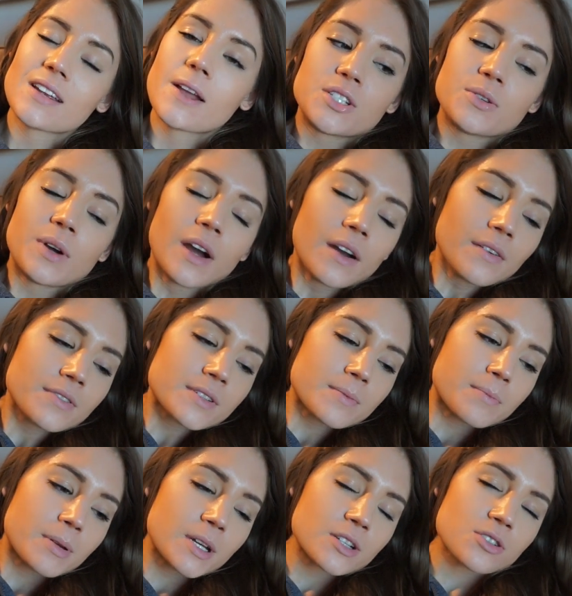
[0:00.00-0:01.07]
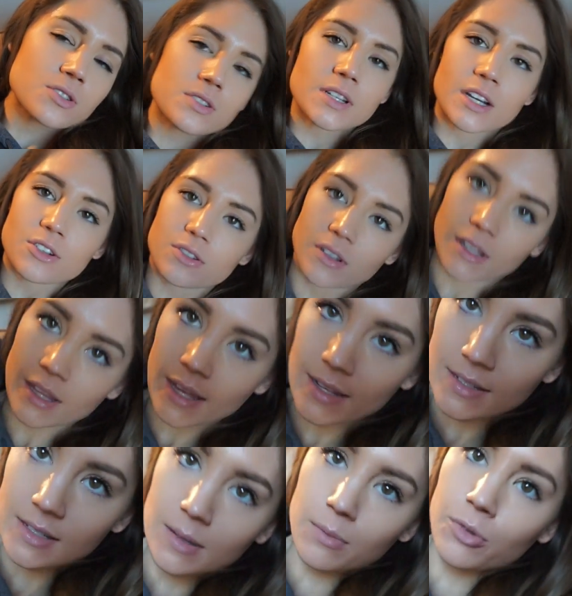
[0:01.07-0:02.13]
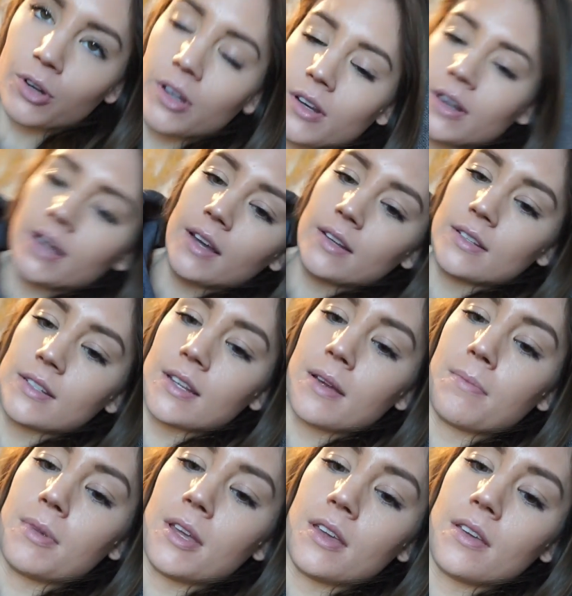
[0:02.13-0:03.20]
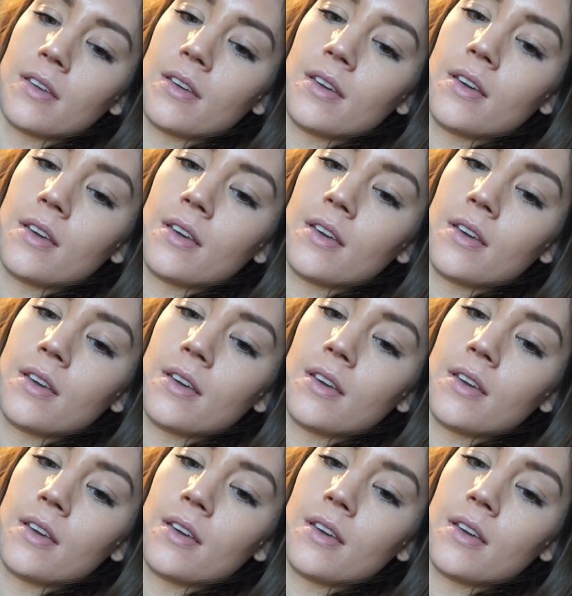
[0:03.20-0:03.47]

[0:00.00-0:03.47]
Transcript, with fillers: I do have some pictures actually that someone had sent me